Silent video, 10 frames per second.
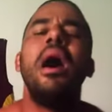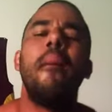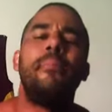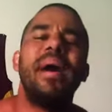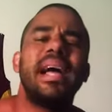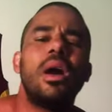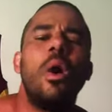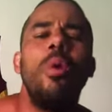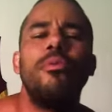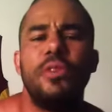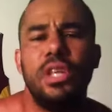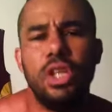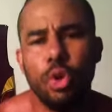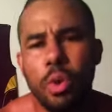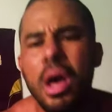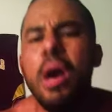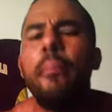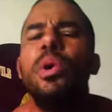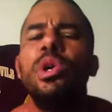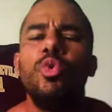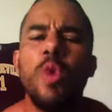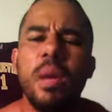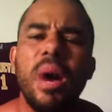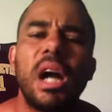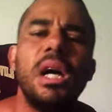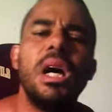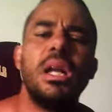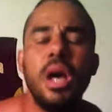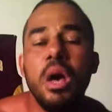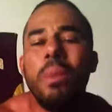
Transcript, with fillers: I'm back home for you, put away my gun.